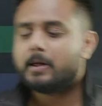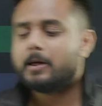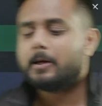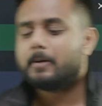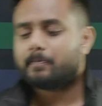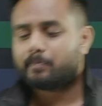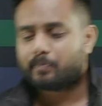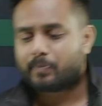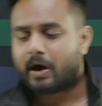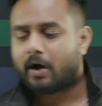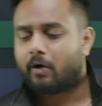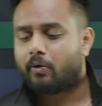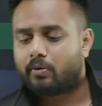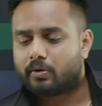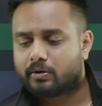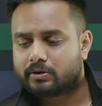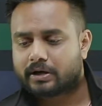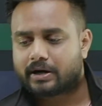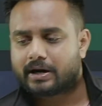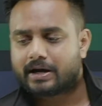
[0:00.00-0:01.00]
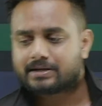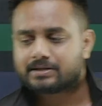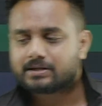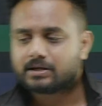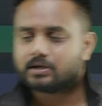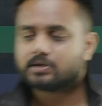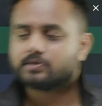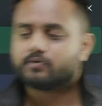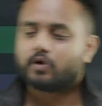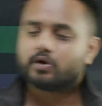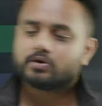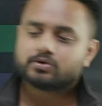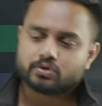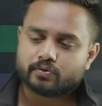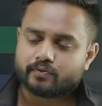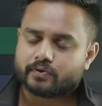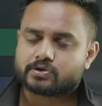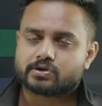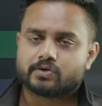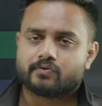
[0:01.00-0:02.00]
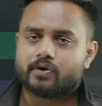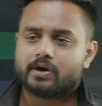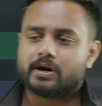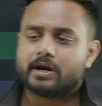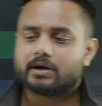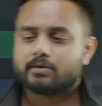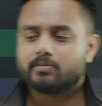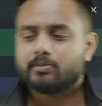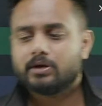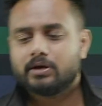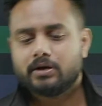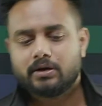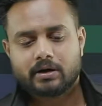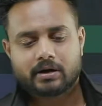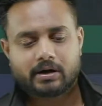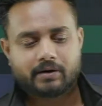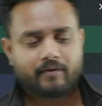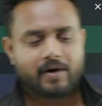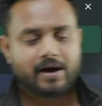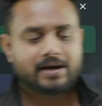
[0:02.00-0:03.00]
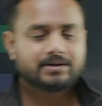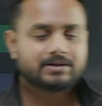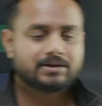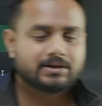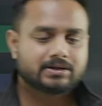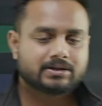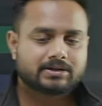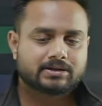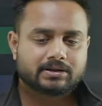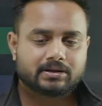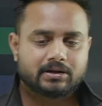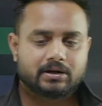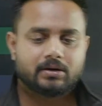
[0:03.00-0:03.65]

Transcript: Now the next thing is what? So first of all, let me revise this